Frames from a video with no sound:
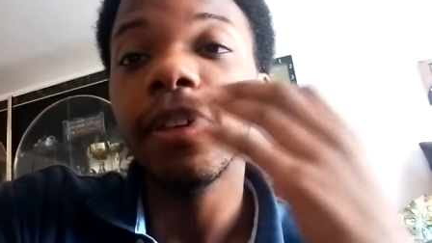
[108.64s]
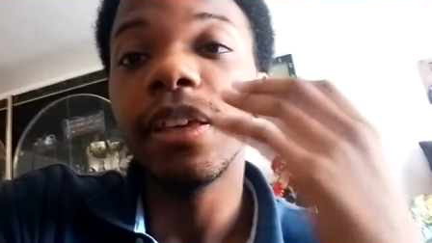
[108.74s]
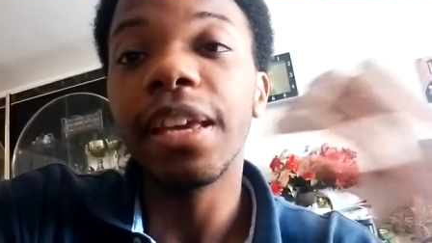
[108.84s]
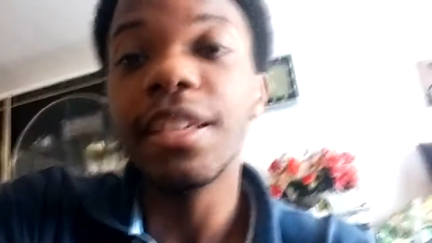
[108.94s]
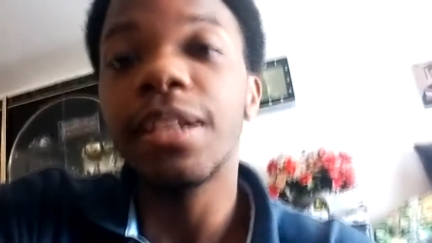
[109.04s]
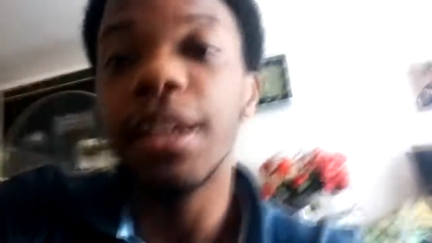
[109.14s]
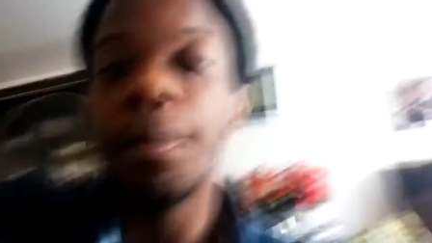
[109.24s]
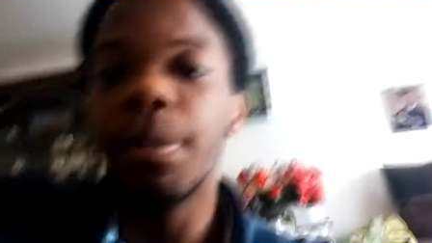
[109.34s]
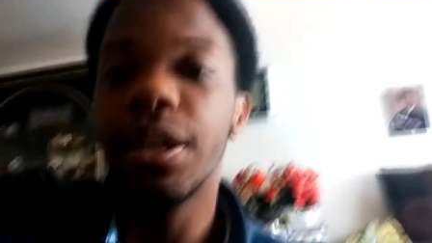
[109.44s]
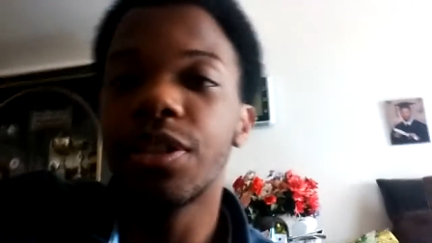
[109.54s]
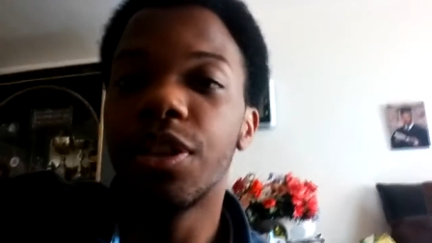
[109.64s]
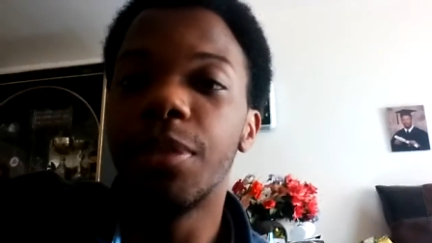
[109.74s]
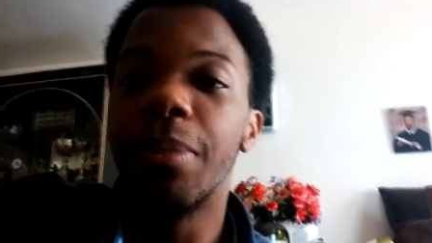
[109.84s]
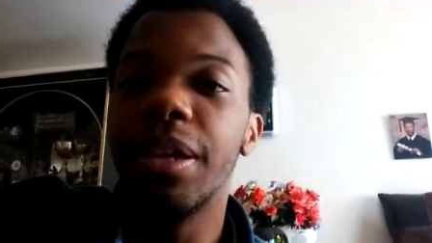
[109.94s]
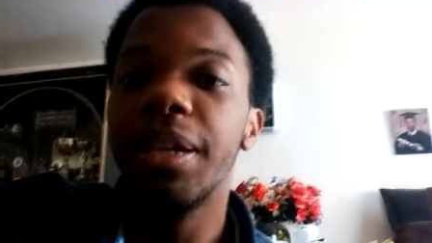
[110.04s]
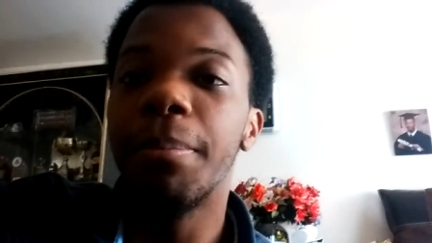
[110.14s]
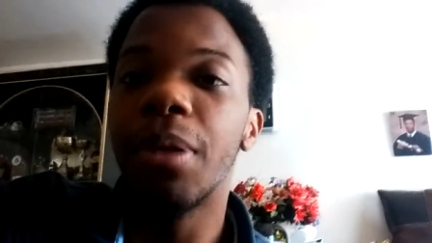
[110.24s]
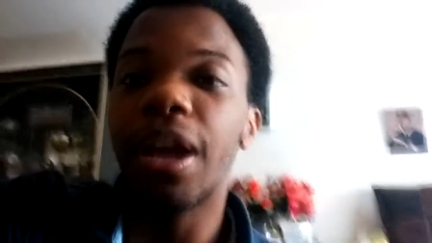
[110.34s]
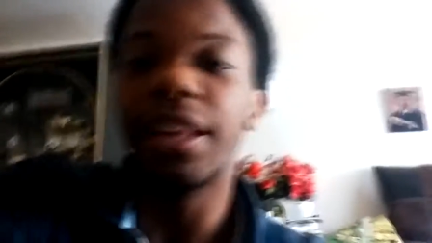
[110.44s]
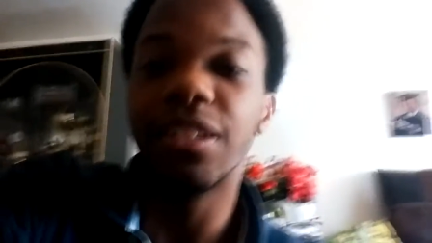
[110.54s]
yes it, it pays good money,
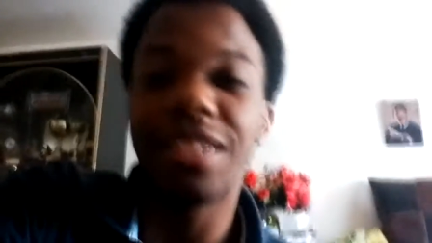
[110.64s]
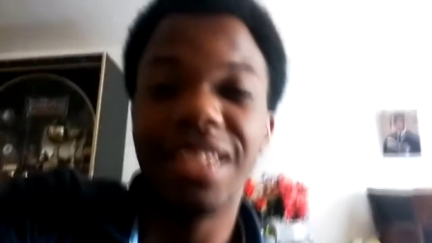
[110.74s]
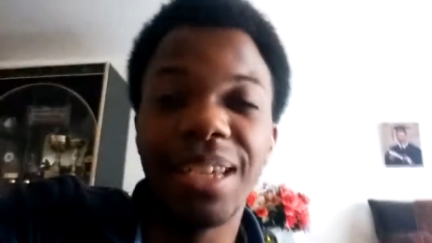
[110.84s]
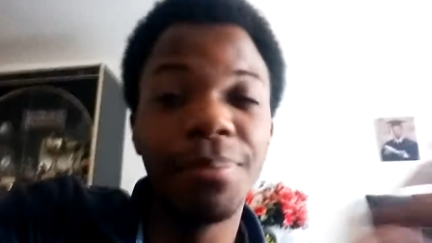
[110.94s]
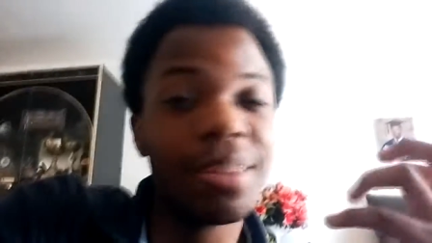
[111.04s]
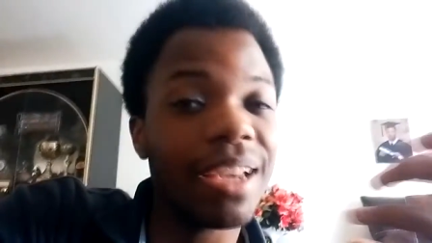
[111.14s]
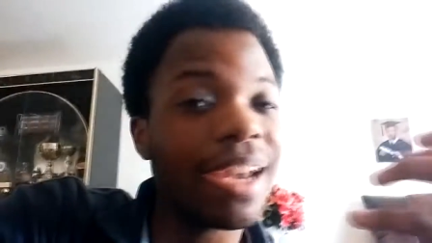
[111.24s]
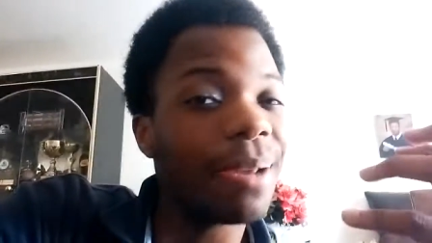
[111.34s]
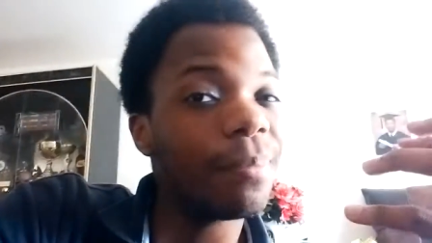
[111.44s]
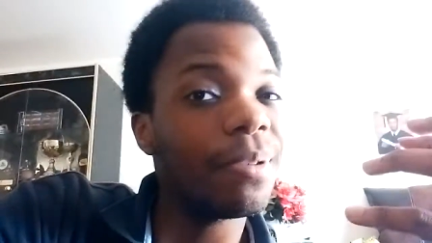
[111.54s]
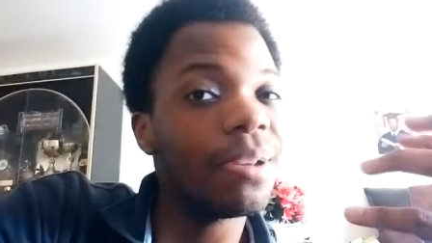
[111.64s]
but at the same time